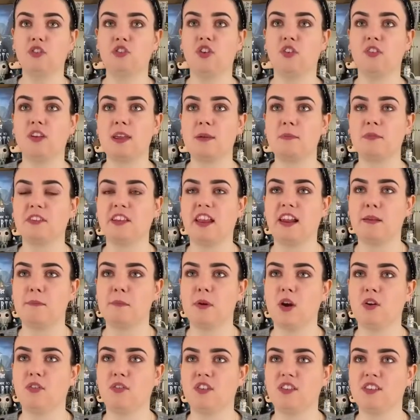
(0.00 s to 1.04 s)
John keeps telling
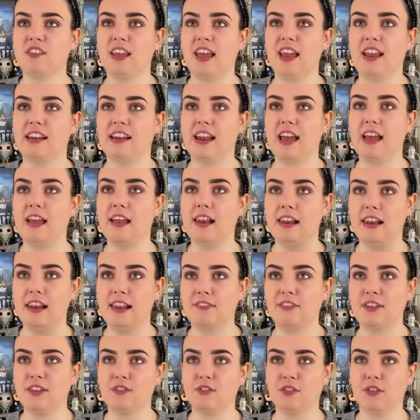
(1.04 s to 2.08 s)
me off for saying that,
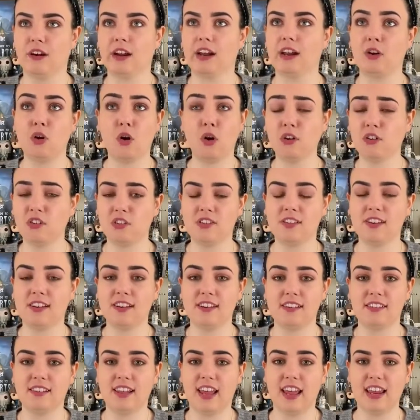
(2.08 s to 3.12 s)
living for it,
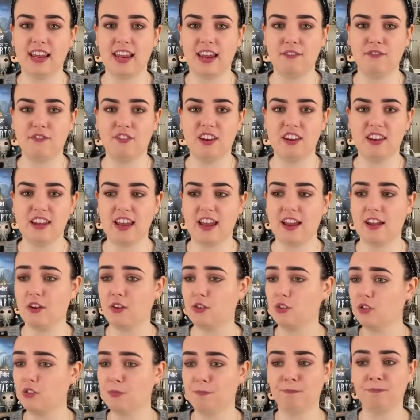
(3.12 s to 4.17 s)
constantly saying it in
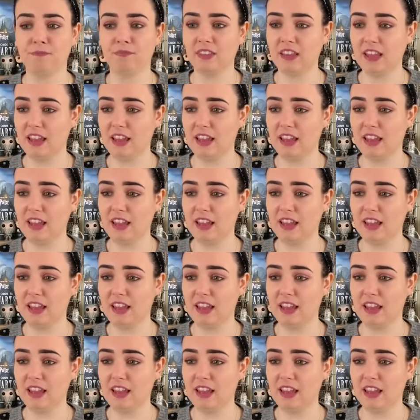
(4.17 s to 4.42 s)
videos.